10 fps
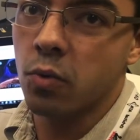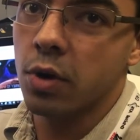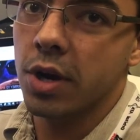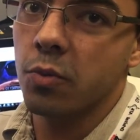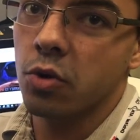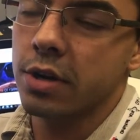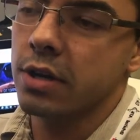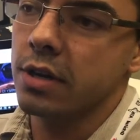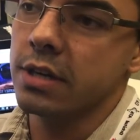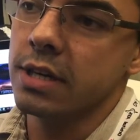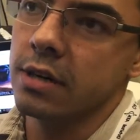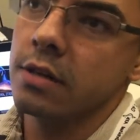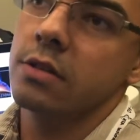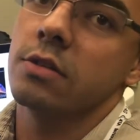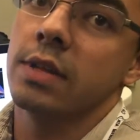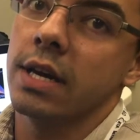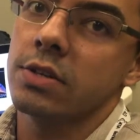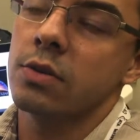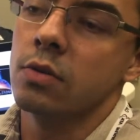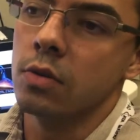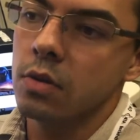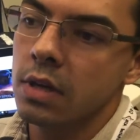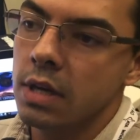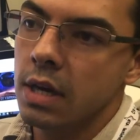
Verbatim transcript: what I'm working on here, so that's cool.